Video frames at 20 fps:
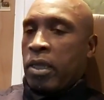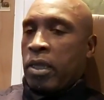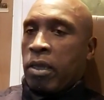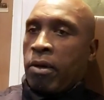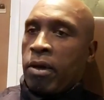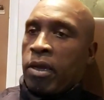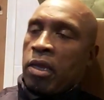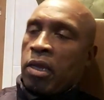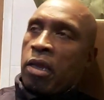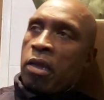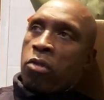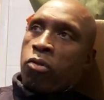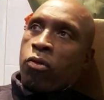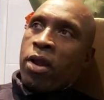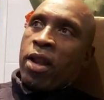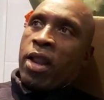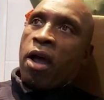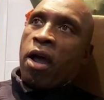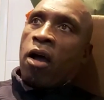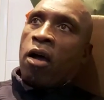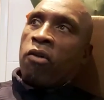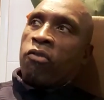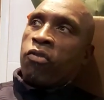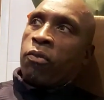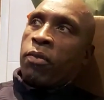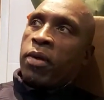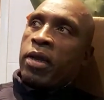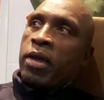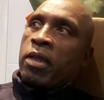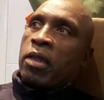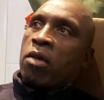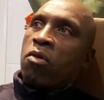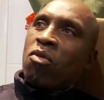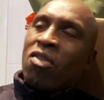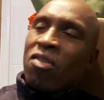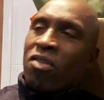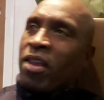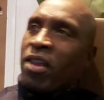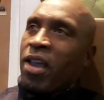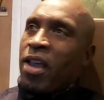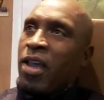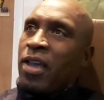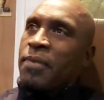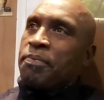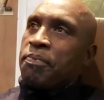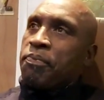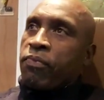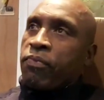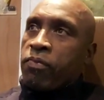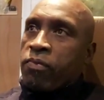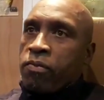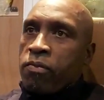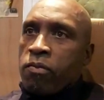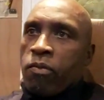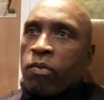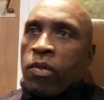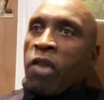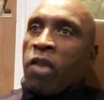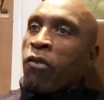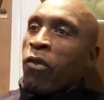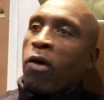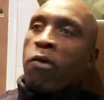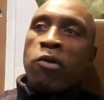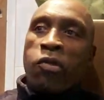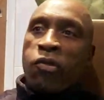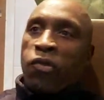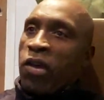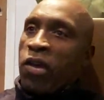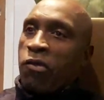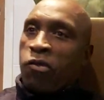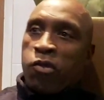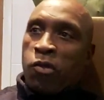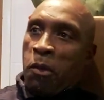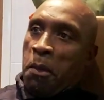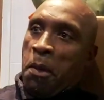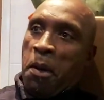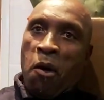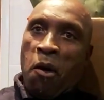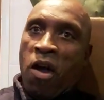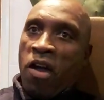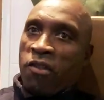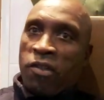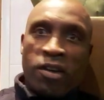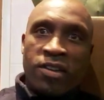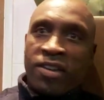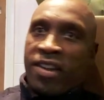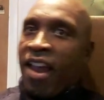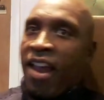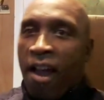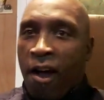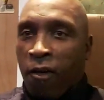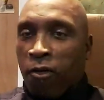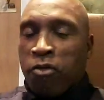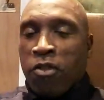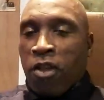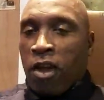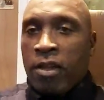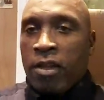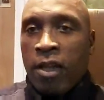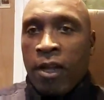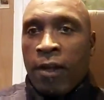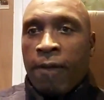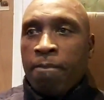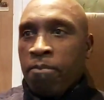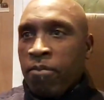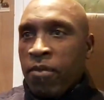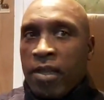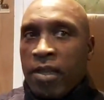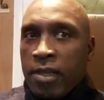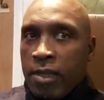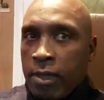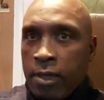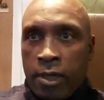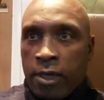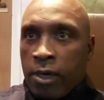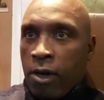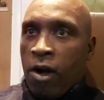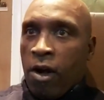So it's really hard for me to say, well, yeah, if I was faithful in my life, I can. Do